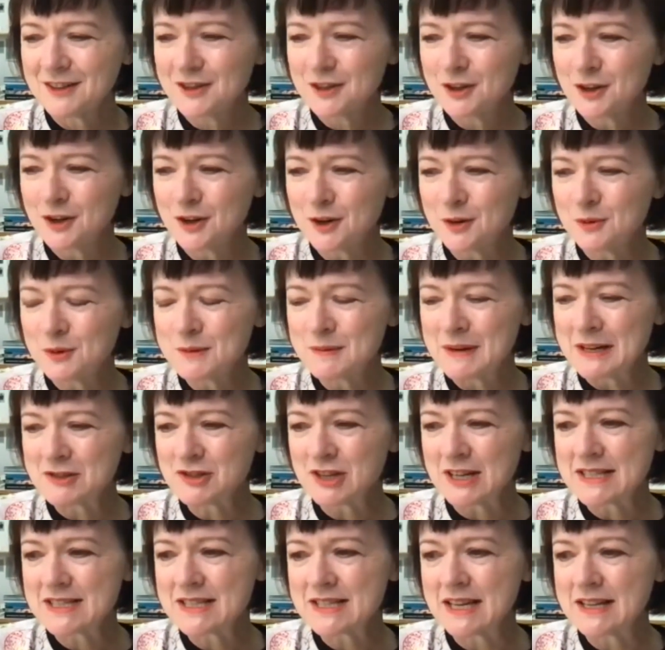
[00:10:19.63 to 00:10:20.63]
I
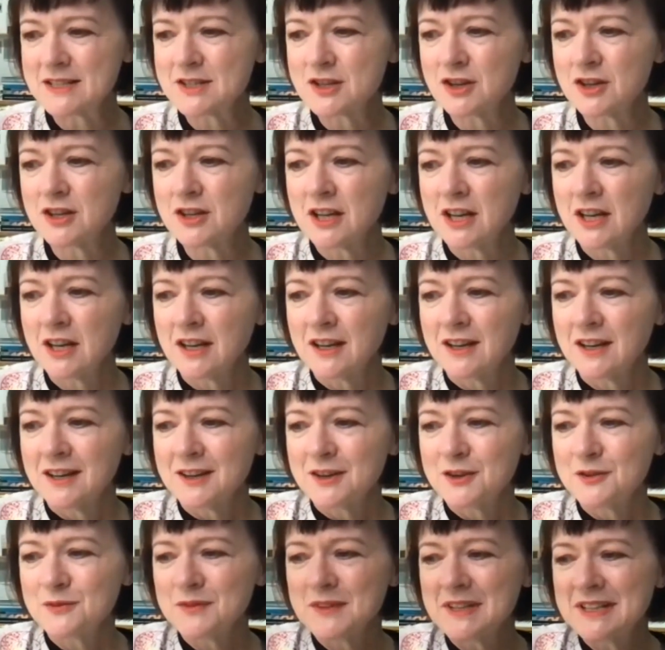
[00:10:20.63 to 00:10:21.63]
trying to say? So,
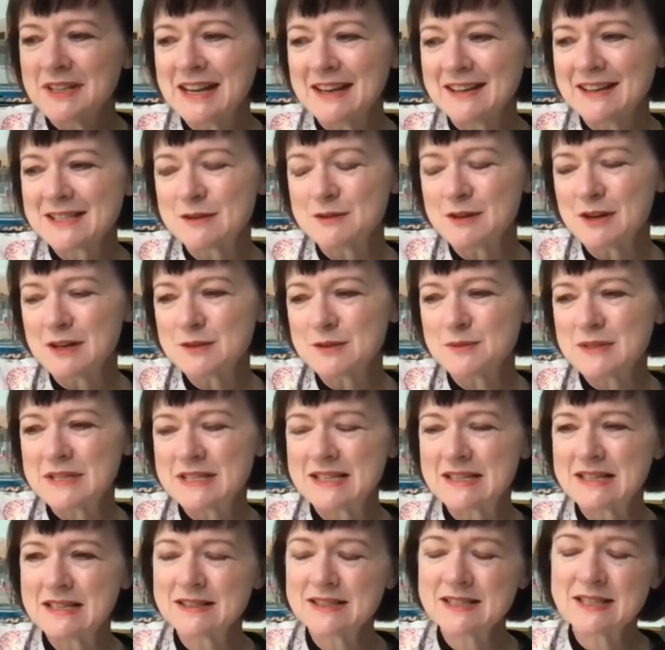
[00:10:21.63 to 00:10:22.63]
sometimes we
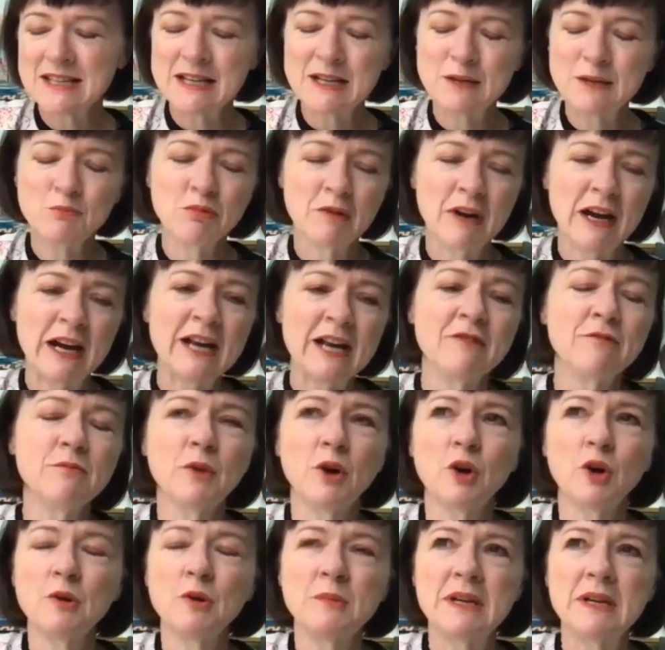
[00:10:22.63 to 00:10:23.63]
see brave
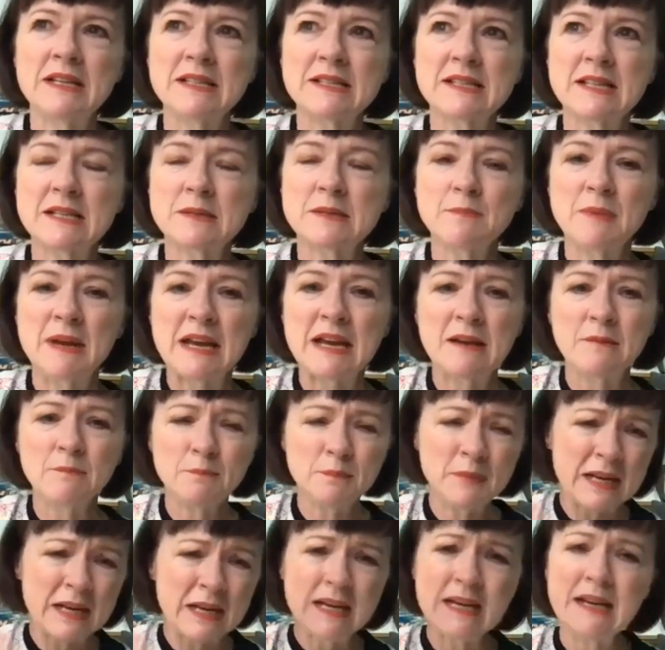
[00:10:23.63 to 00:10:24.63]
moments as being
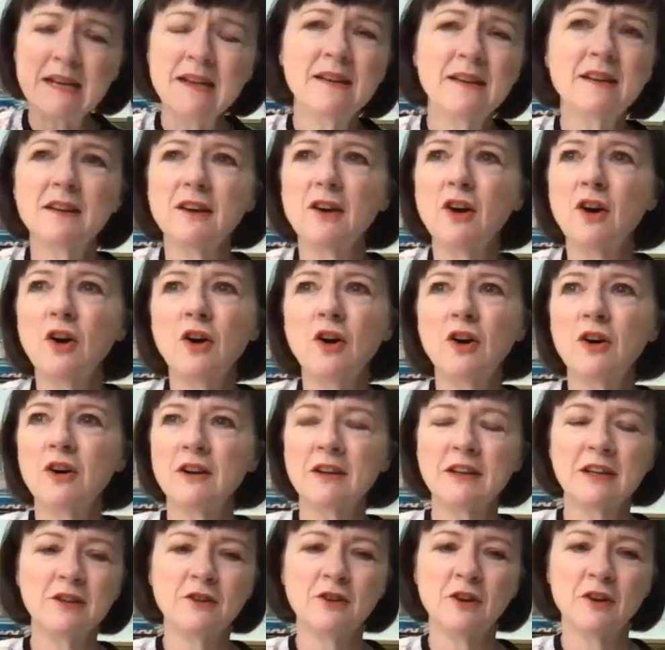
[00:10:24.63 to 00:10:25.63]
big.
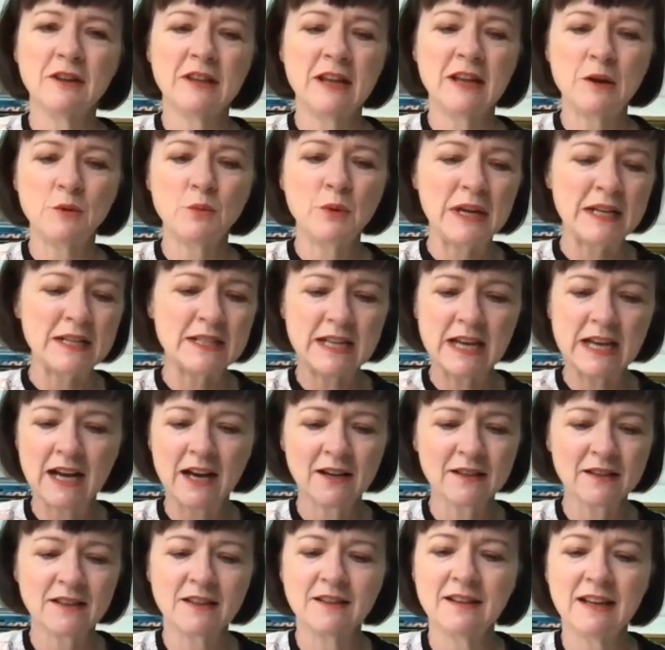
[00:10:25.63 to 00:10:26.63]
They went
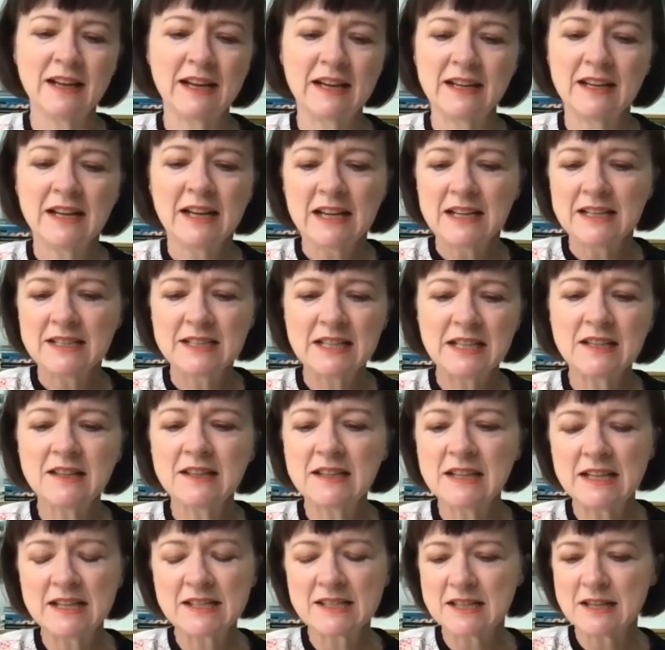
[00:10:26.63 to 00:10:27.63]
out and they did
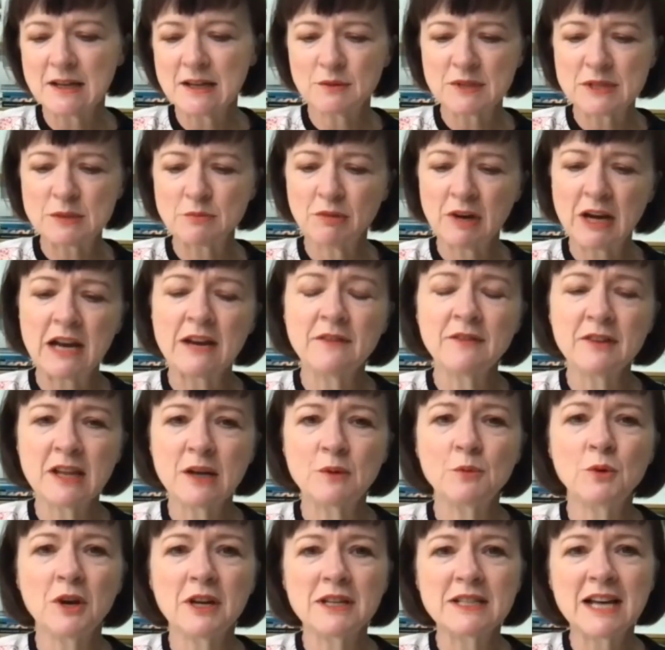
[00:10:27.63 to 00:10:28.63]
this and that was brave and they
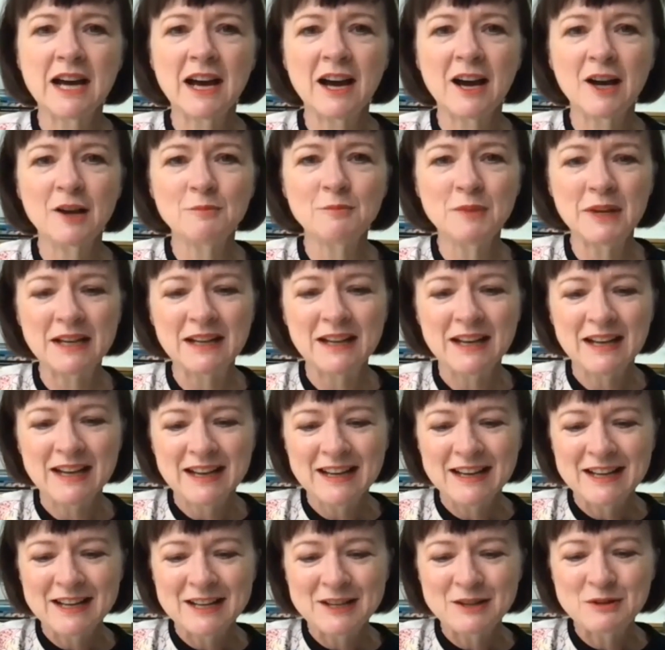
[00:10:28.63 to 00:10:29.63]
worked hard. But
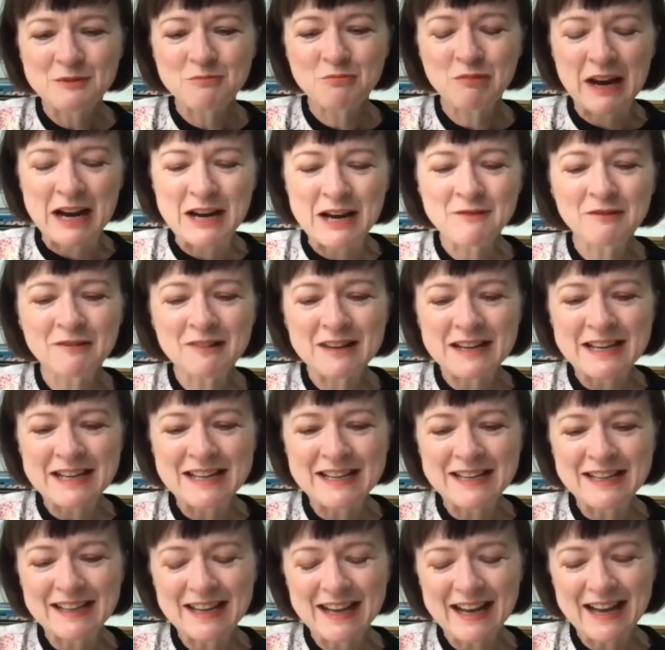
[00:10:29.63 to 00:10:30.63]

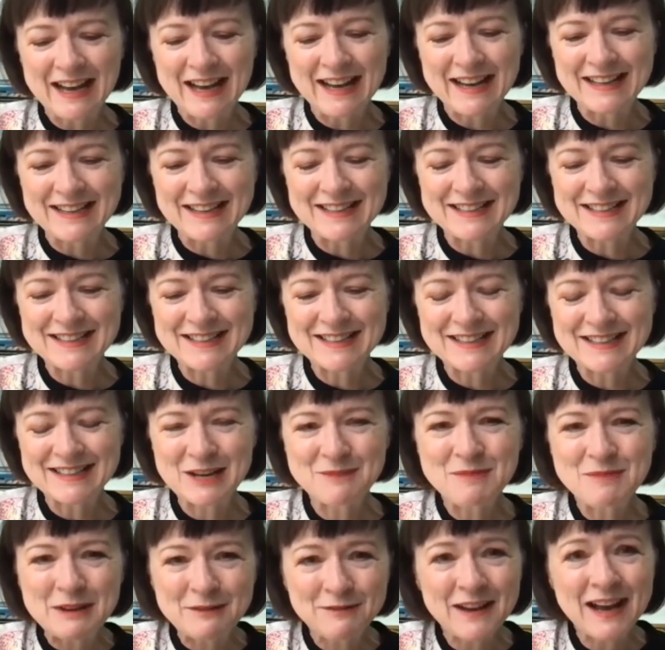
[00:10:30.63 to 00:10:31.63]
bravery can
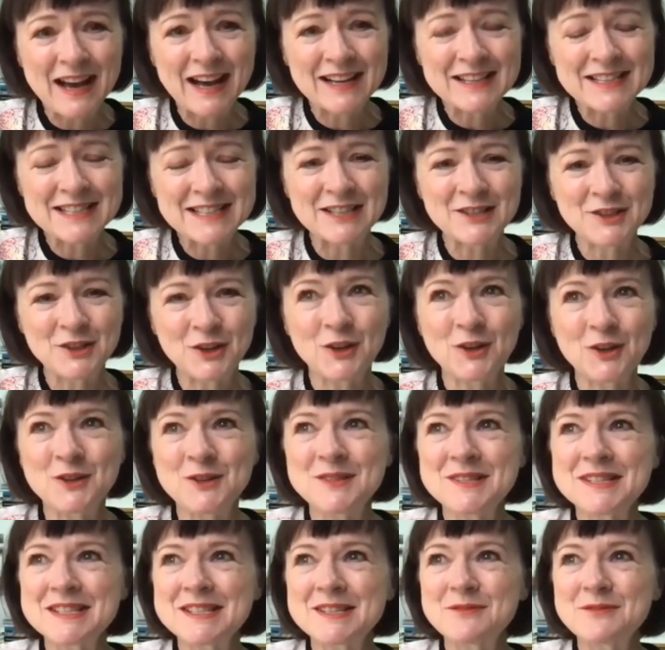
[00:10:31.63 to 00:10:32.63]
be found in
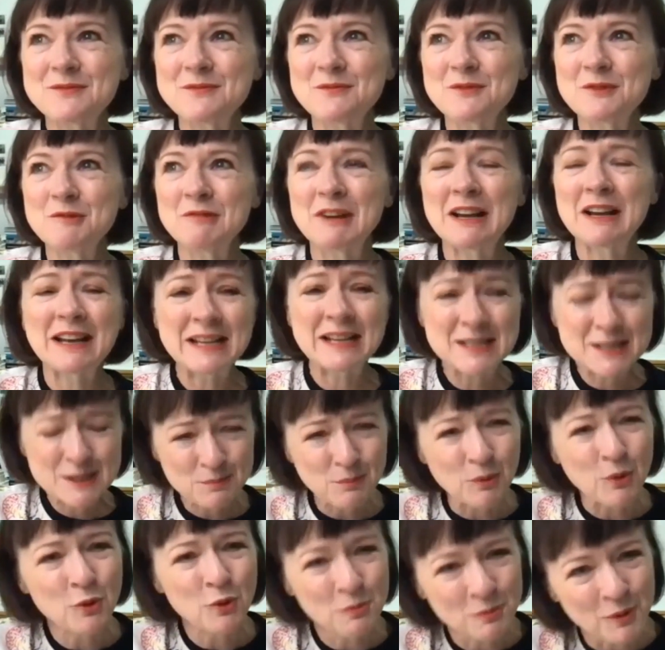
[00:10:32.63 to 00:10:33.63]
those really
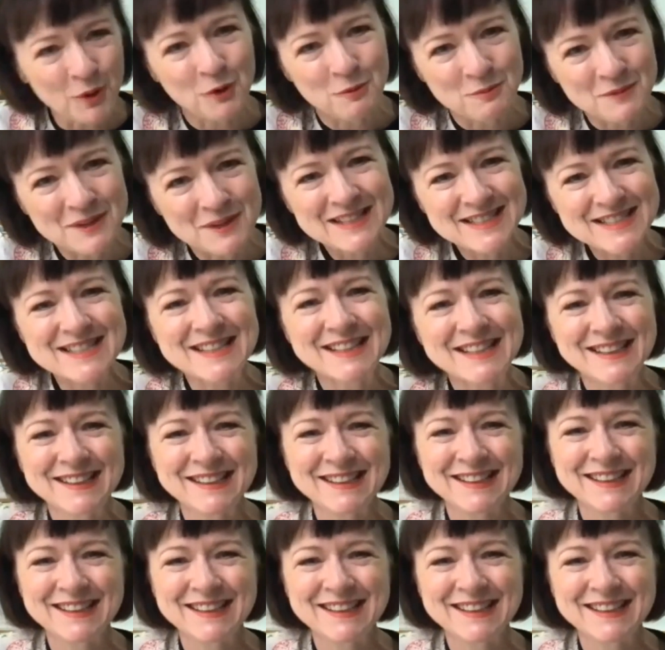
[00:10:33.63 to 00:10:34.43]
small moments